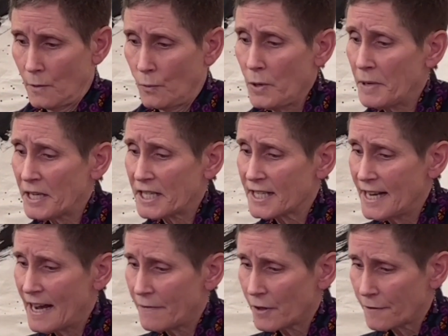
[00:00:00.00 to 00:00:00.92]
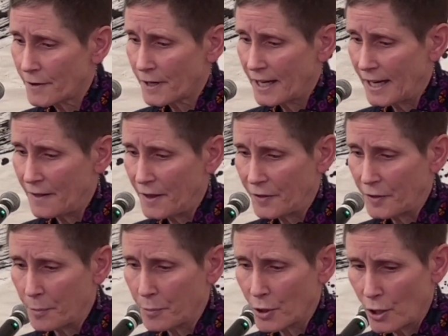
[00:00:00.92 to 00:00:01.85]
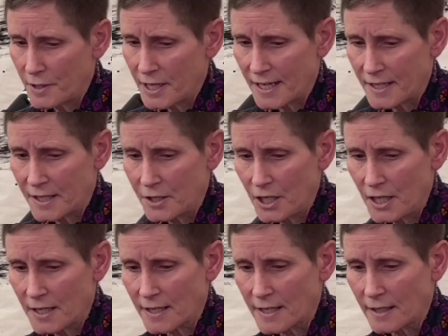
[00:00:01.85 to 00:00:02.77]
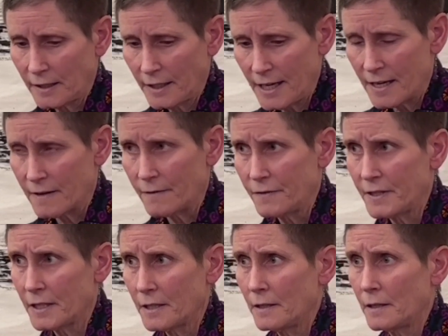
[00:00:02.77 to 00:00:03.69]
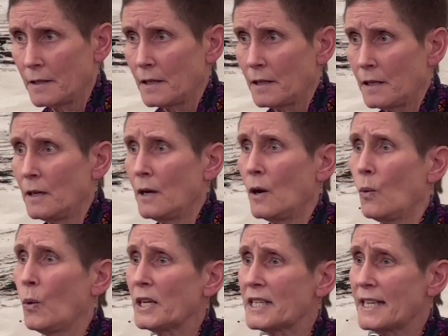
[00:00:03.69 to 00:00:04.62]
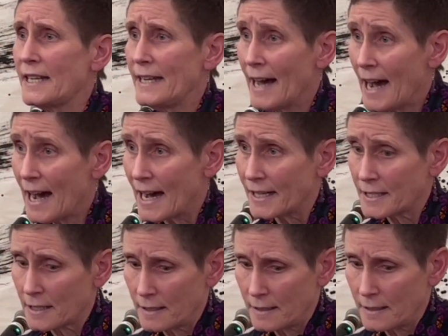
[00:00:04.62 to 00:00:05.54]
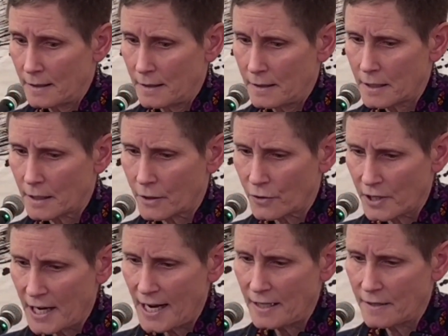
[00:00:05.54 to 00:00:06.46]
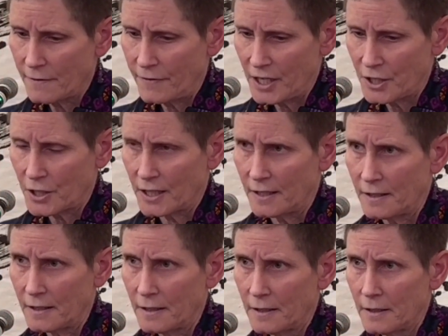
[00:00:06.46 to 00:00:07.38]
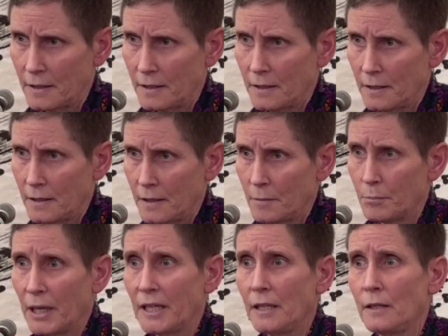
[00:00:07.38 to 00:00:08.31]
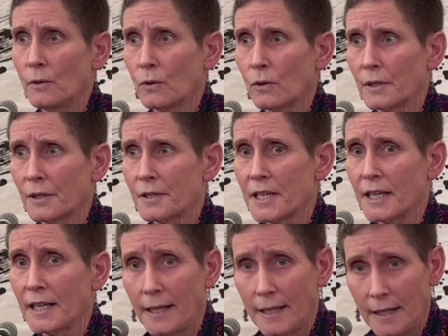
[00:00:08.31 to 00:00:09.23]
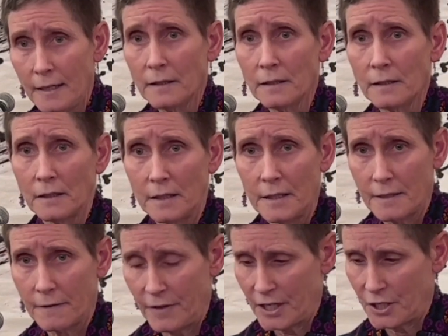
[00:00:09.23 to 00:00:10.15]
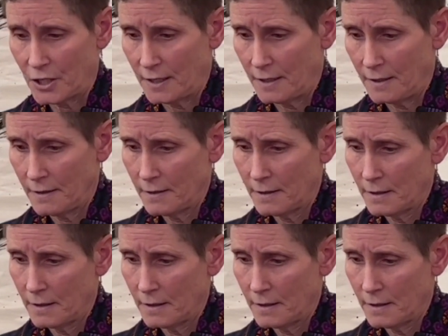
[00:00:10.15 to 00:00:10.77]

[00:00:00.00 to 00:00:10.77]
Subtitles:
We must never forget that the protest Jesus lived was not to create division, but in order to heal division.